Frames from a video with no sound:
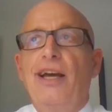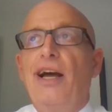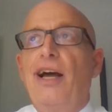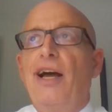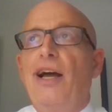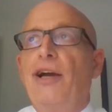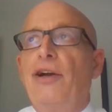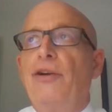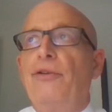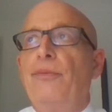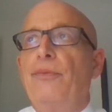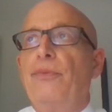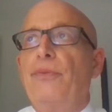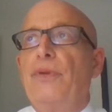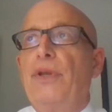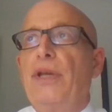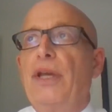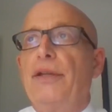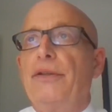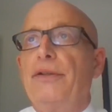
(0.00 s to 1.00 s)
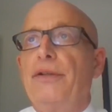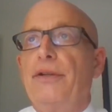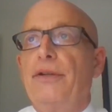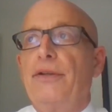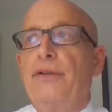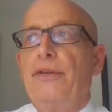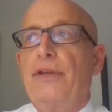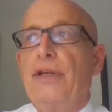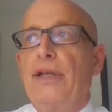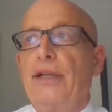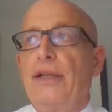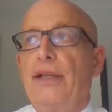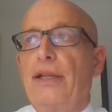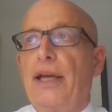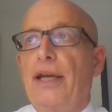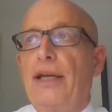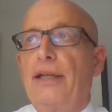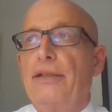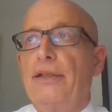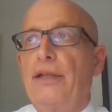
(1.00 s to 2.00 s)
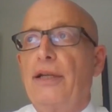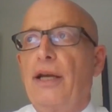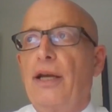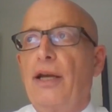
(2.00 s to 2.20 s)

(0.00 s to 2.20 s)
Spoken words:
The other thing that